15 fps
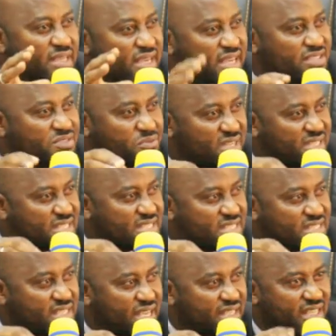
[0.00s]
it
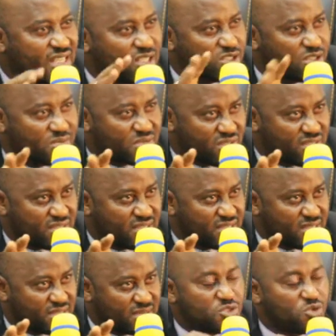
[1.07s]
registered a lot of
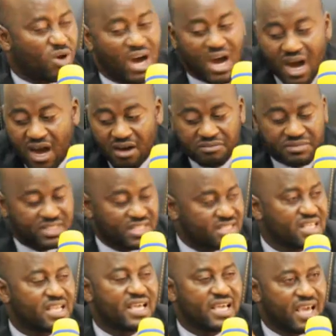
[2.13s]
successes to have
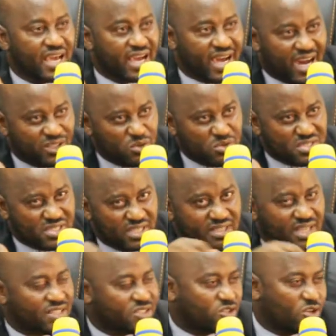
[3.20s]
this Kano State
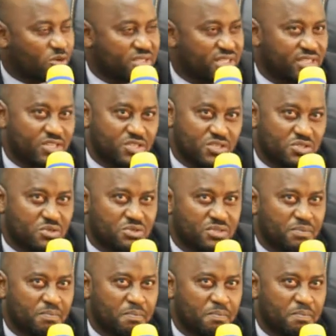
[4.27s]
Anti-Corruption Institute.